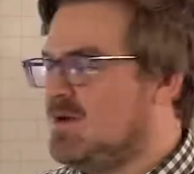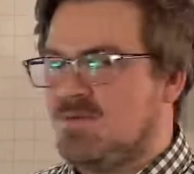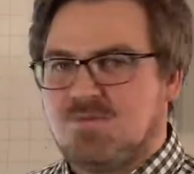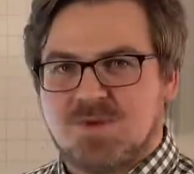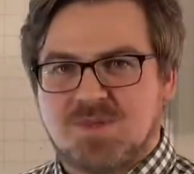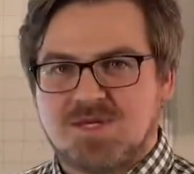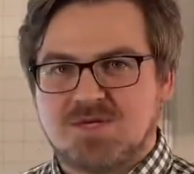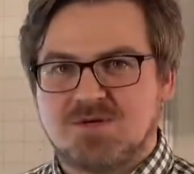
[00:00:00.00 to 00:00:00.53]

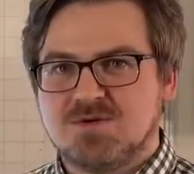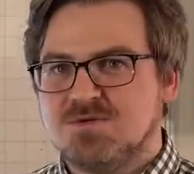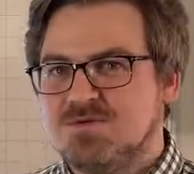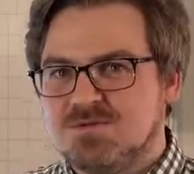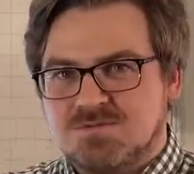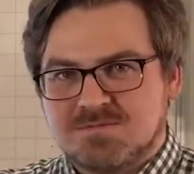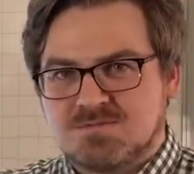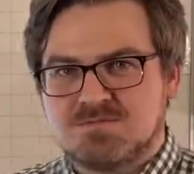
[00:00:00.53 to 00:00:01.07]
What they do,
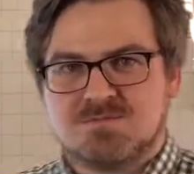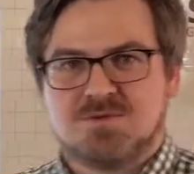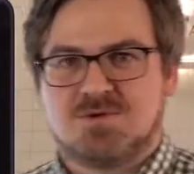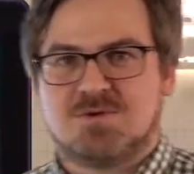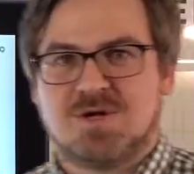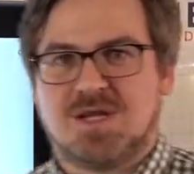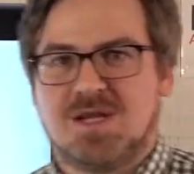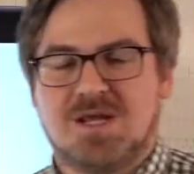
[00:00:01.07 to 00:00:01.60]

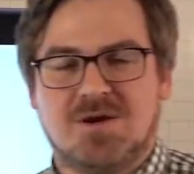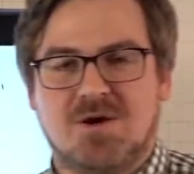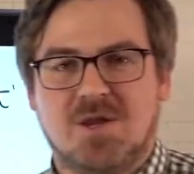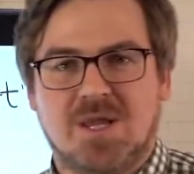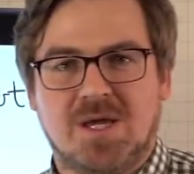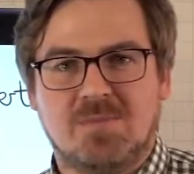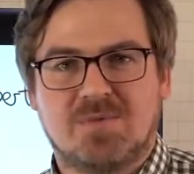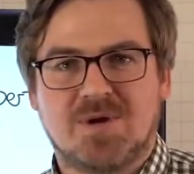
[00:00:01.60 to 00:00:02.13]
create an
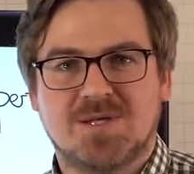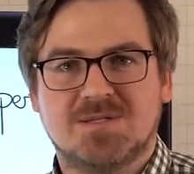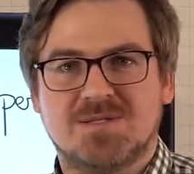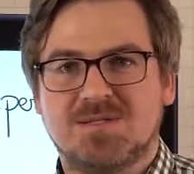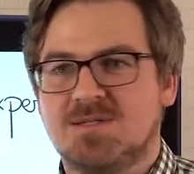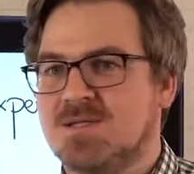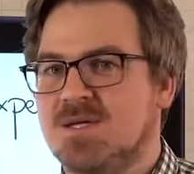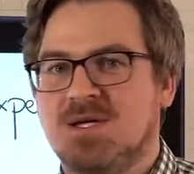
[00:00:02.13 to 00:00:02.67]
online
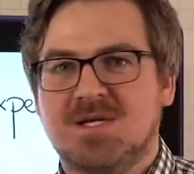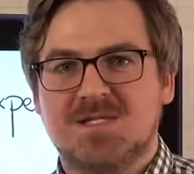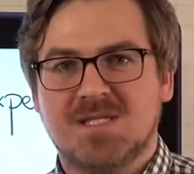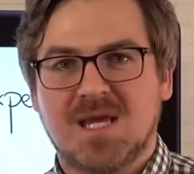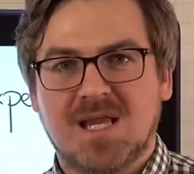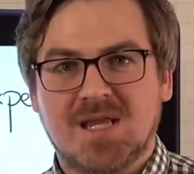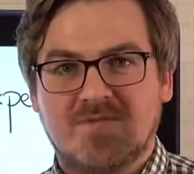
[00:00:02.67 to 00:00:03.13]
presence, tell